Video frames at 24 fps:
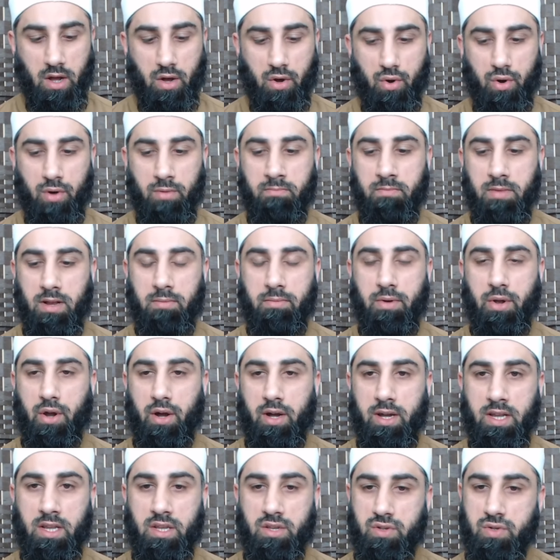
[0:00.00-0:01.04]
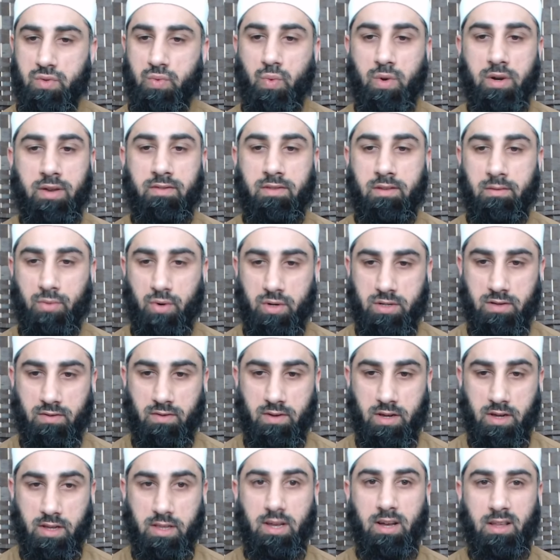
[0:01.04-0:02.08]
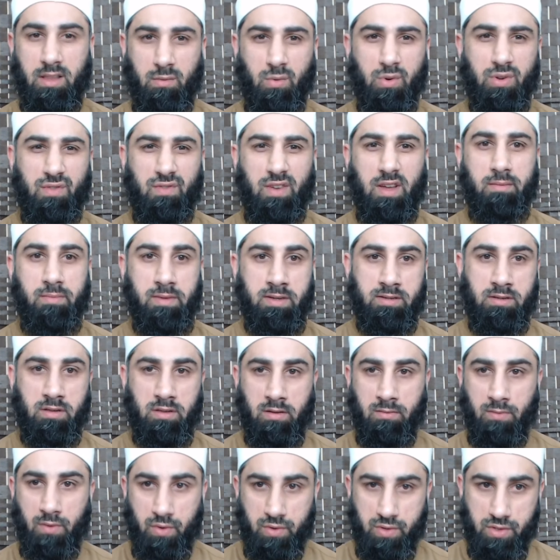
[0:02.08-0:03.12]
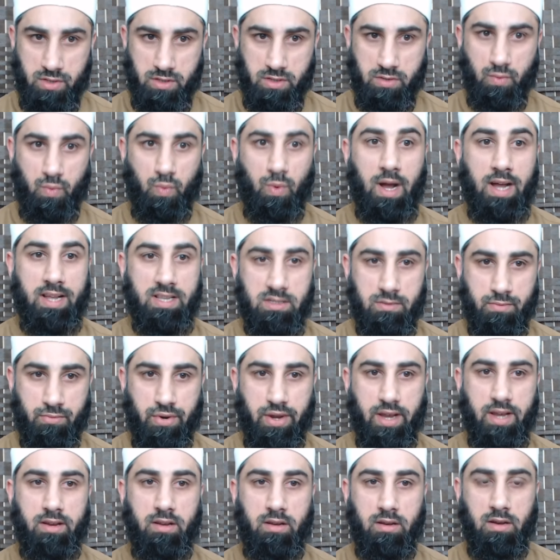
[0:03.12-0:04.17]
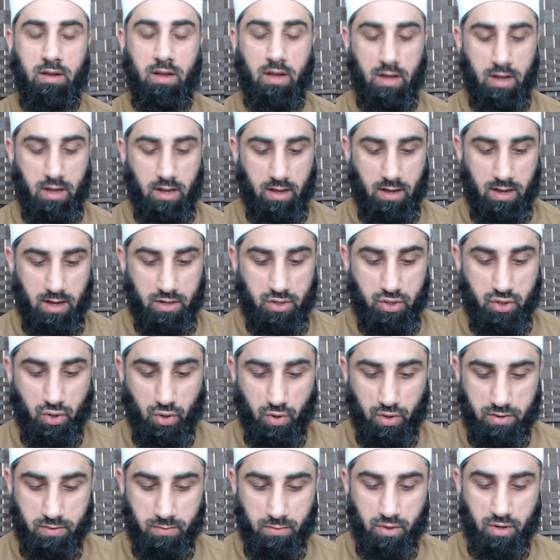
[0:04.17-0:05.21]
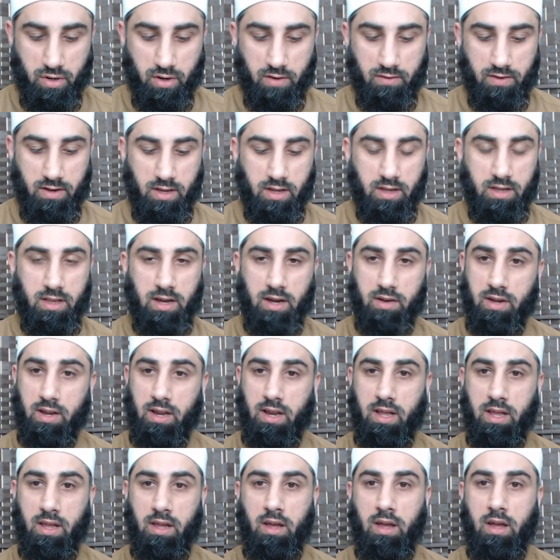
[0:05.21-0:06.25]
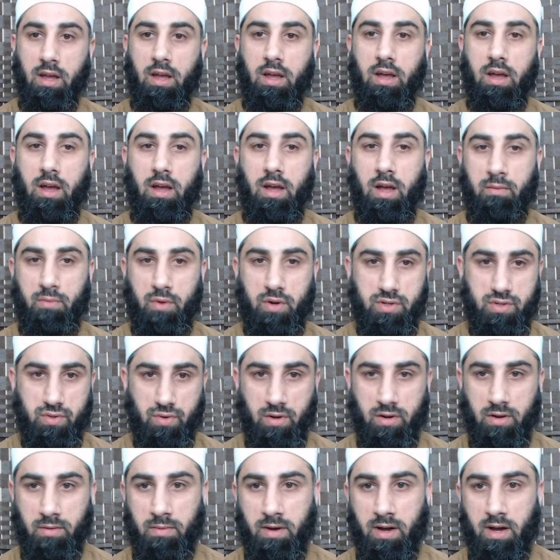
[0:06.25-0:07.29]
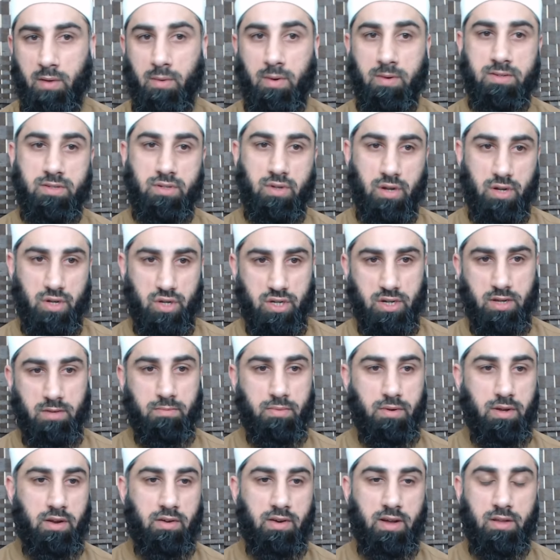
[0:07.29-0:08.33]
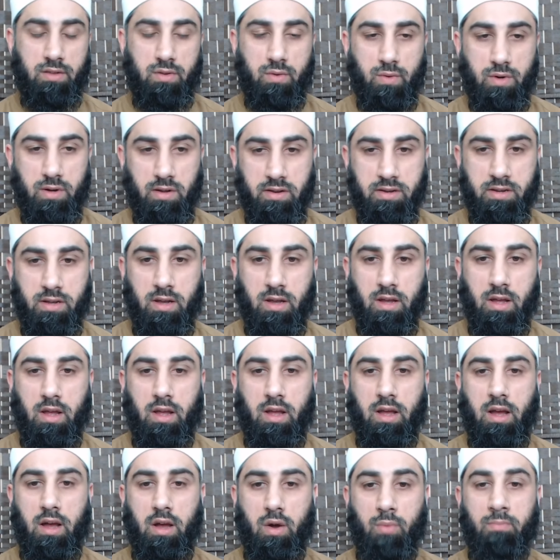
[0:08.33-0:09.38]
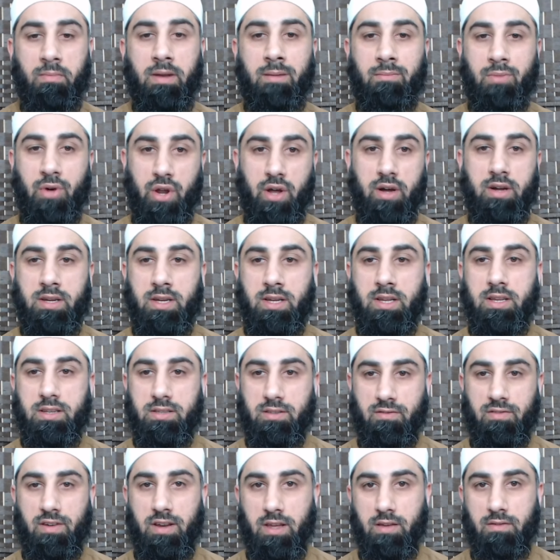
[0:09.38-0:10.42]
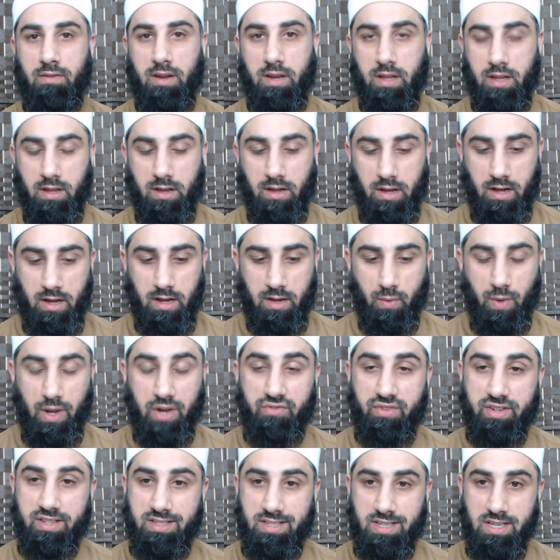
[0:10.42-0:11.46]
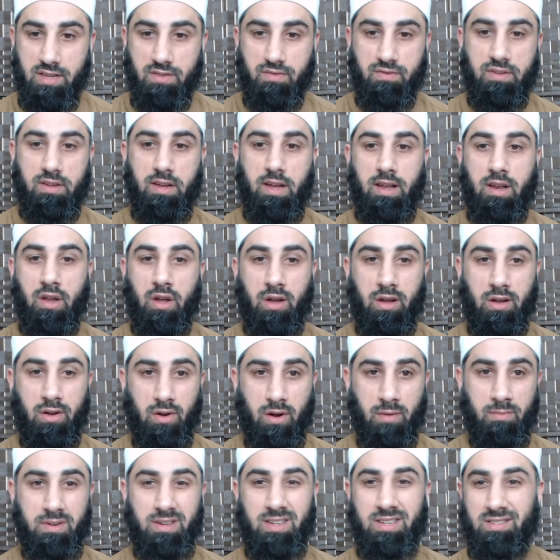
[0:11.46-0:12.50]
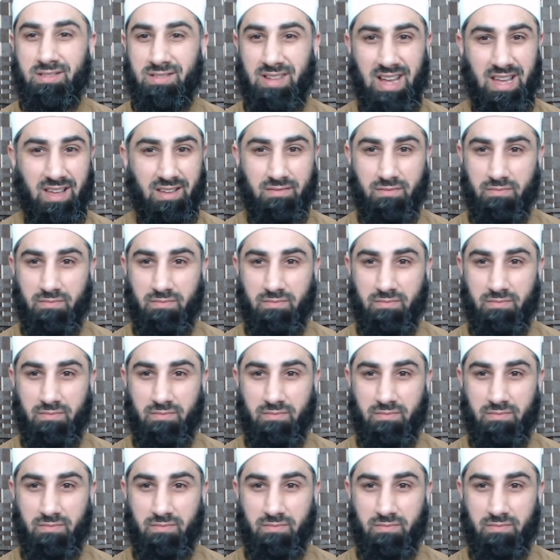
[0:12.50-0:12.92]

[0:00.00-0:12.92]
Umm al Barahin is just one of the books of Aqidah, the most famous and the most widespread and, and taught book of Aqidah, really, uh, amongst ulama, amongst scholarship around the world. Uh, umm al-Barahin is a very, very uh, well-received and commenters like